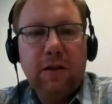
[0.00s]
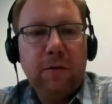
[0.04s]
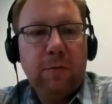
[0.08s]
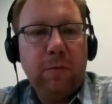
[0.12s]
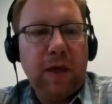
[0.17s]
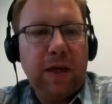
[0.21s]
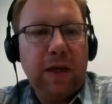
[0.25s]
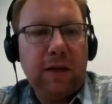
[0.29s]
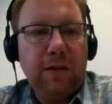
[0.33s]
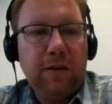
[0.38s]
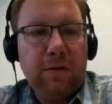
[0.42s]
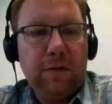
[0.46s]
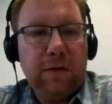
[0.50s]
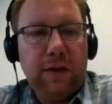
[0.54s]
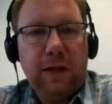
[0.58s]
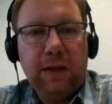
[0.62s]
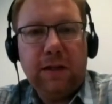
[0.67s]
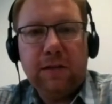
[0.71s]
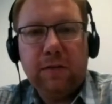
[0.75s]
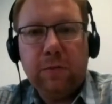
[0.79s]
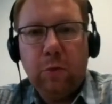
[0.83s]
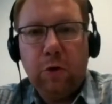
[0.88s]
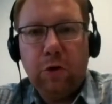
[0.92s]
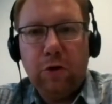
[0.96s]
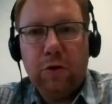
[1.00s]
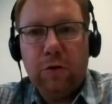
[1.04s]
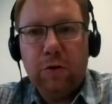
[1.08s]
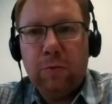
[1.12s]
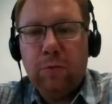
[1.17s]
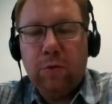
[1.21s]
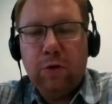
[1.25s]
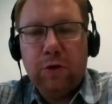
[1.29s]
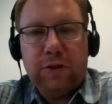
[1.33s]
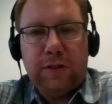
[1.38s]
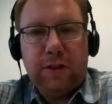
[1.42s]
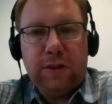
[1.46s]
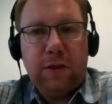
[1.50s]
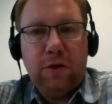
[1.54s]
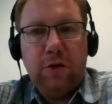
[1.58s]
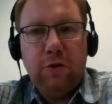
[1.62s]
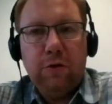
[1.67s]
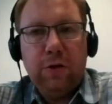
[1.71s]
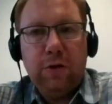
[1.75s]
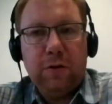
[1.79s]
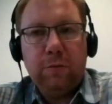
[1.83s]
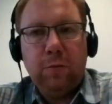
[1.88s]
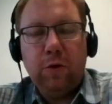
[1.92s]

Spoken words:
making things more secure and